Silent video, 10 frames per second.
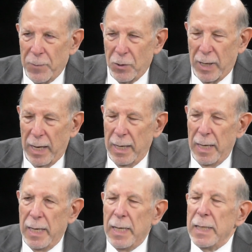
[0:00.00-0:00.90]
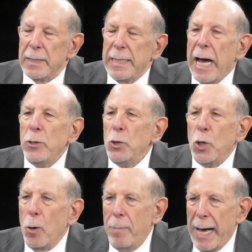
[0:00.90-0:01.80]
Okay. Now you
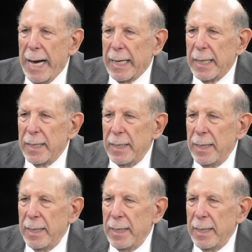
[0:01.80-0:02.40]
go back